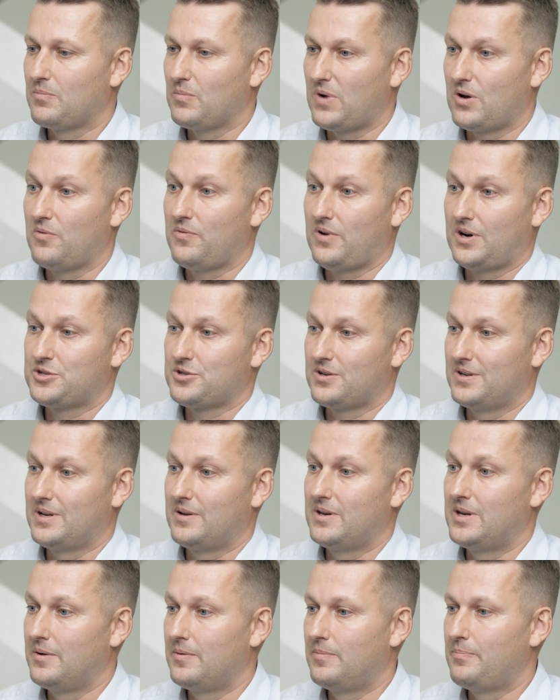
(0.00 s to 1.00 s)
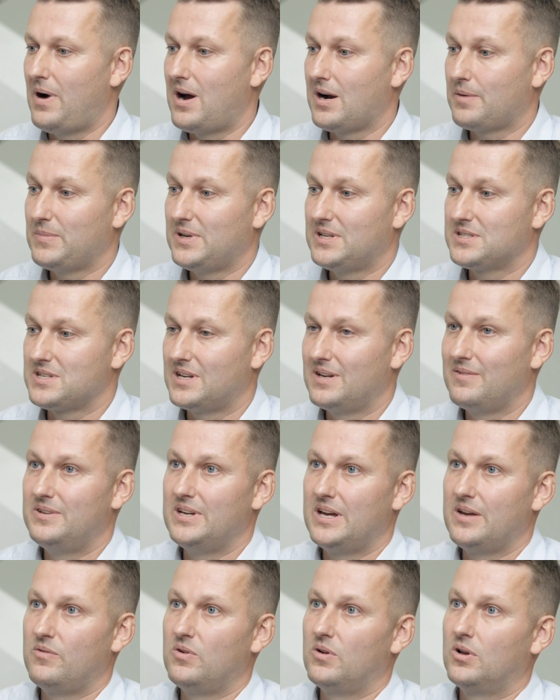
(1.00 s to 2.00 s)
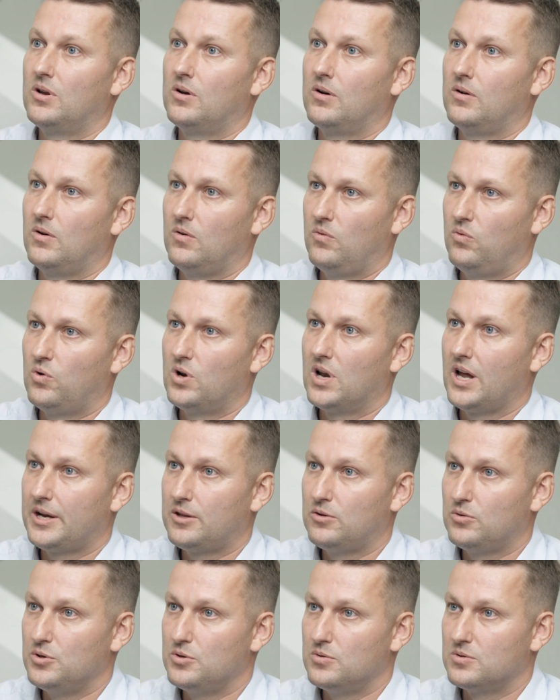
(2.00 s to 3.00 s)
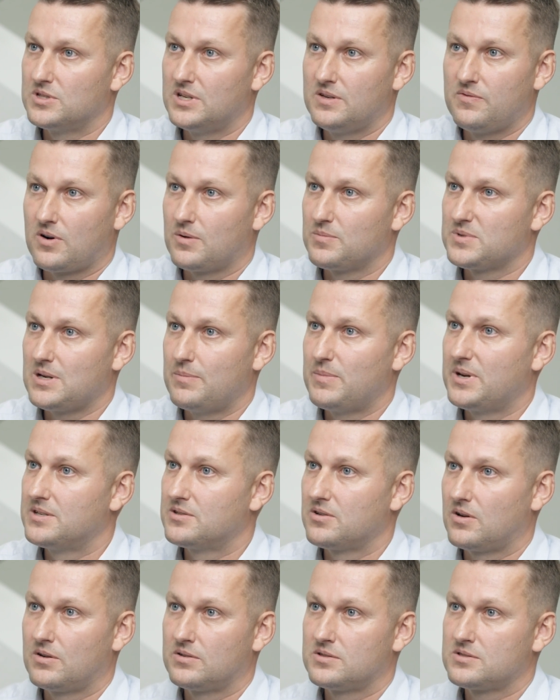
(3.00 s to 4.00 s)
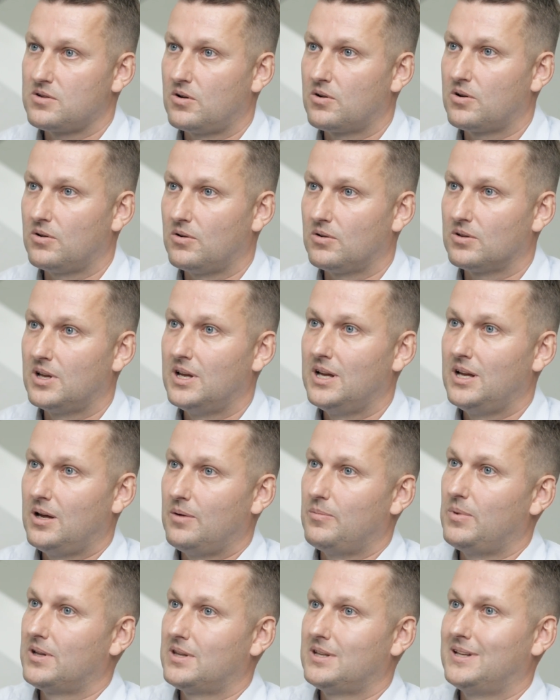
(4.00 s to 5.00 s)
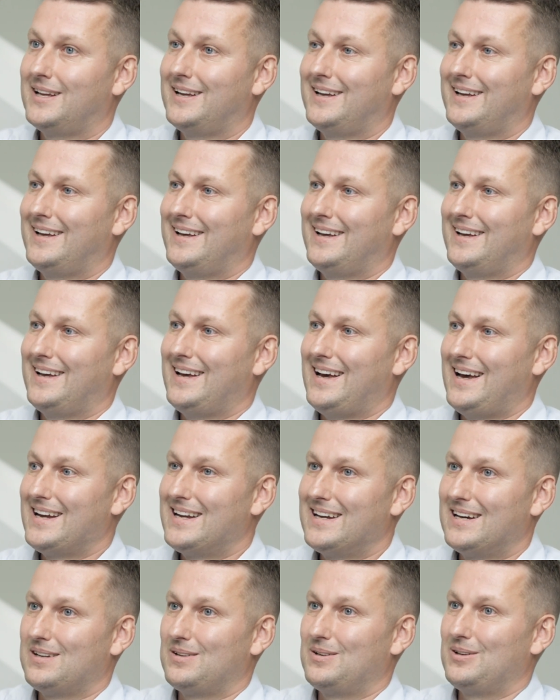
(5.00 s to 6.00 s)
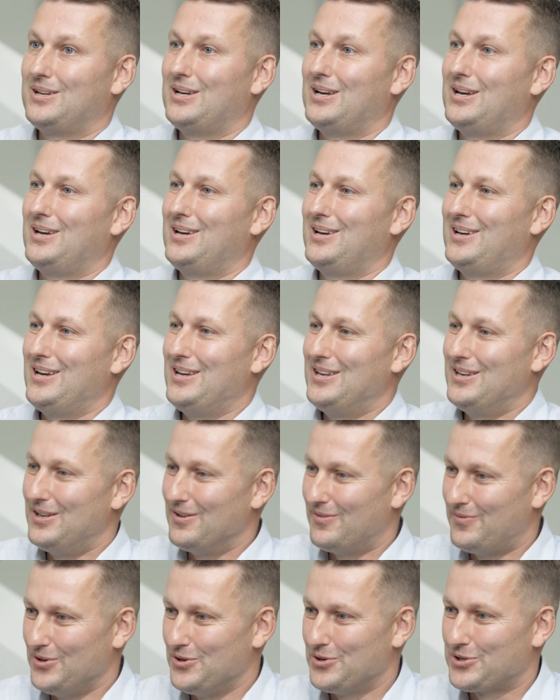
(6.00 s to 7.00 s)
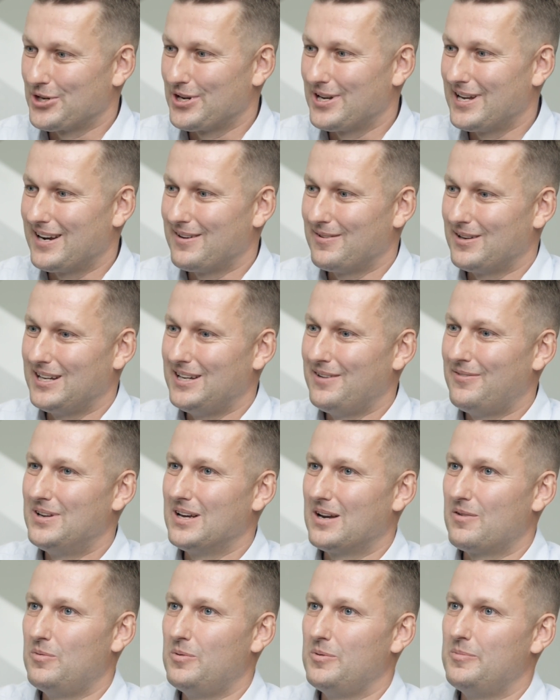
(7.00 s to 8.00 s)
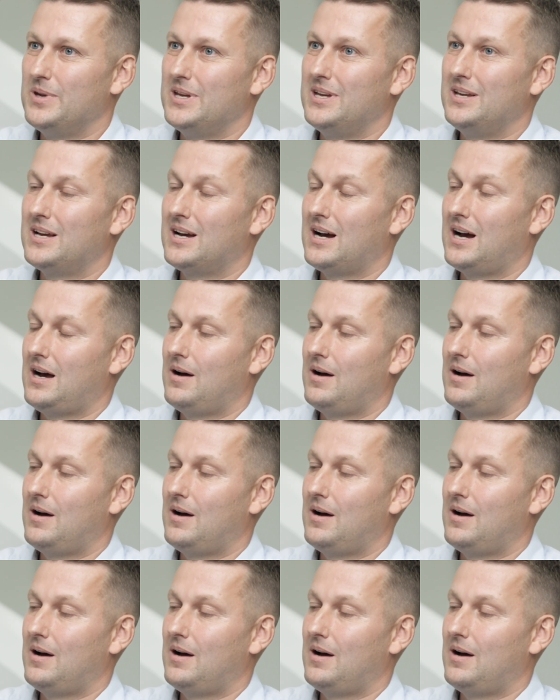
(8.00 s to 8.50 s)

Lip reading: manufacturing departments if they would like to use it from some reasons or not. But again, in the future, if there will be